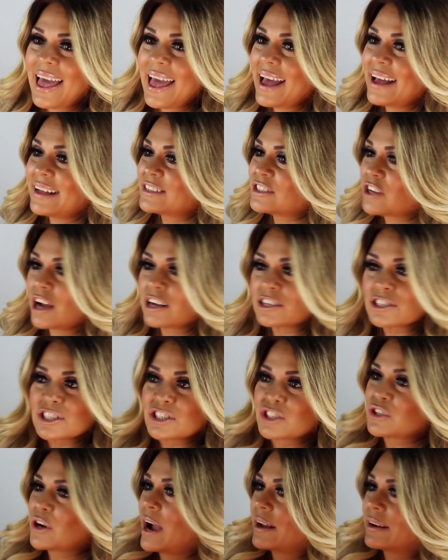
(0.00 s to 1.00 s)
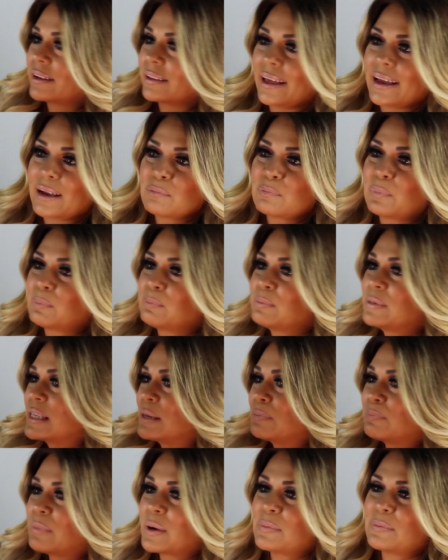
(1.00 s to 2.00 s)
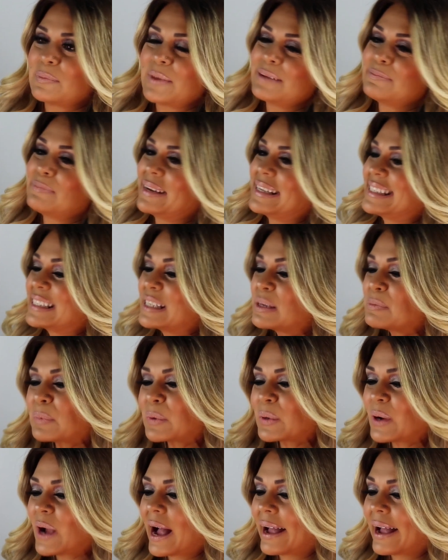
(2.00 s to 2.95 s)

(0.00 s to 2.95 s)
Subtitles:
and Sasha's trying to zip up my zipper.